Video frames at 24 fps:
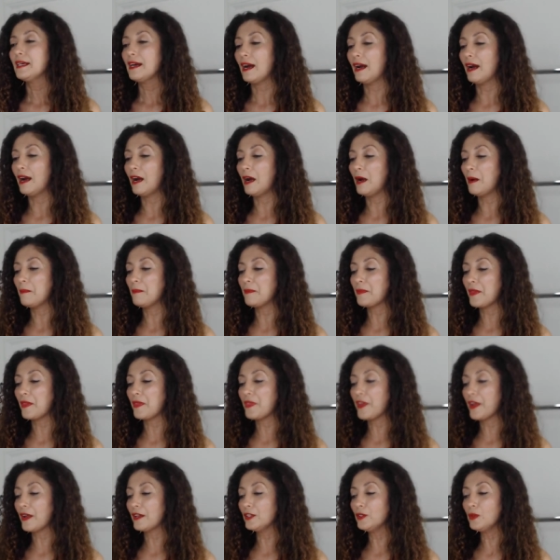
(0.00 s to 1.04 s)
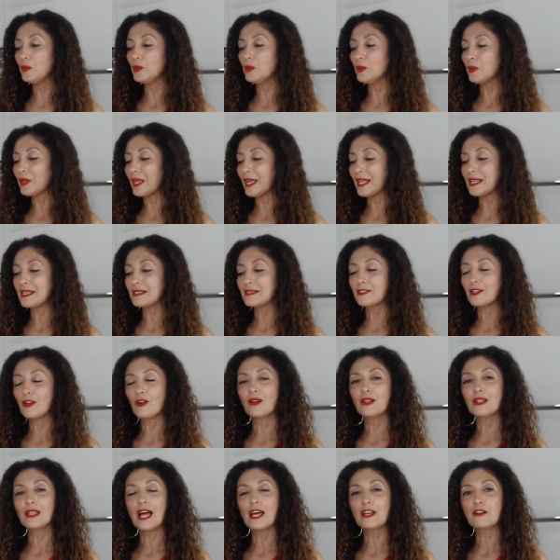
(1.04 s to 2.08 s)
Um, the Lulu Guinness. There
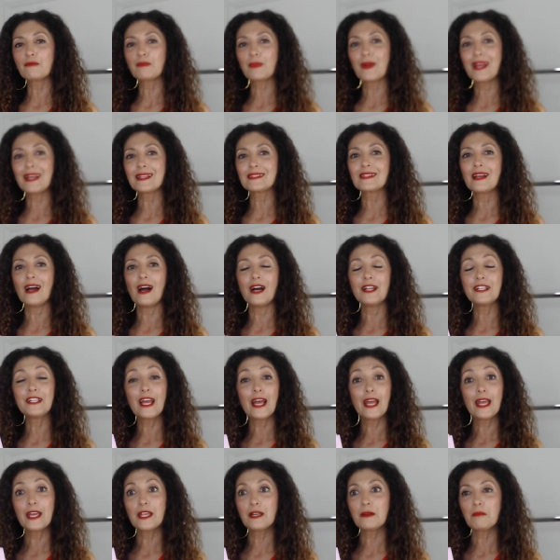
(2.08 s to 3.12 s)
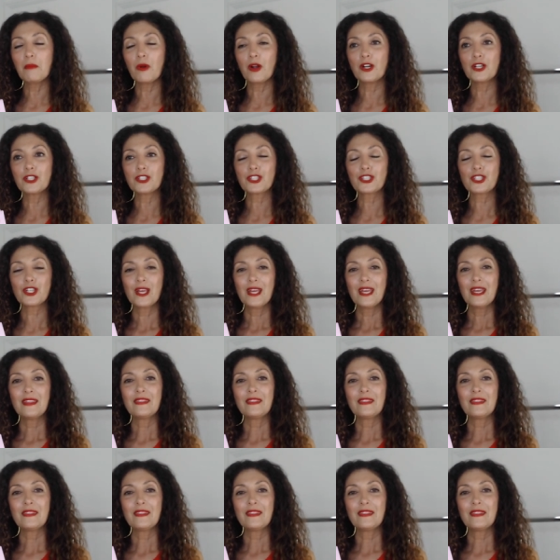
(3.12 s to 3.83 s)
are a lot of brands, Anya Hindmarch,